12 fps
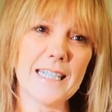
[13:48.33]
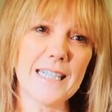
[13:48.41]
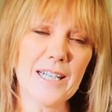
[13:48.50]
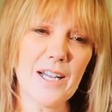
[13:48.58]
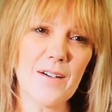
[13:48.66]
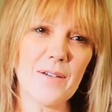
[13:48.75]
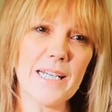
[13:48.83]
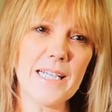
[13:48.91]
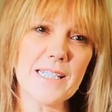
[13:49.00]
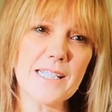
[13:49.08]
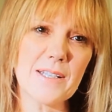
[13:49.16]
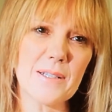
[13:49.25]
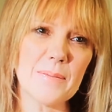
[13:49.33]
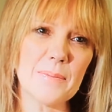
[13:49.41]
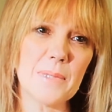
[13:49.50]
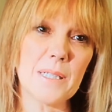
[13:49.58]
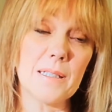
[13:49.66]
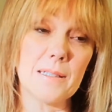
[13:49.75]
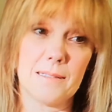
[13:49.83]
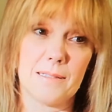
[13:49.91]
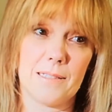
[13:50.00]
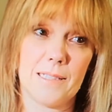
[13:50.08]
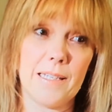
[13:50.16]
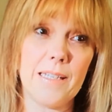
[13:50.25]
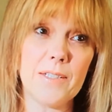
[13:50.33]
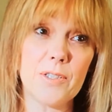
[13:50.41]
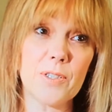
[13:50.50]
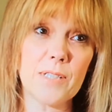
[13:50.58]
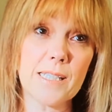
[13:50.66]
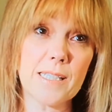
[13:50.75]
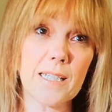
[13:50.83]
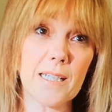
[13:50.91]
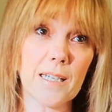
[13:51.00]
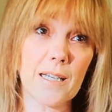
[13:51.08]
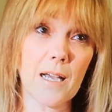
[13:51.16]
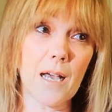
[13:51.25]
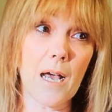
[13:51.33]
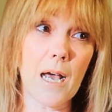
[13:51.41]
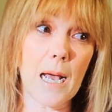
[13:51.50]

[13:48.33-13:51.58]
You know, he had some interesting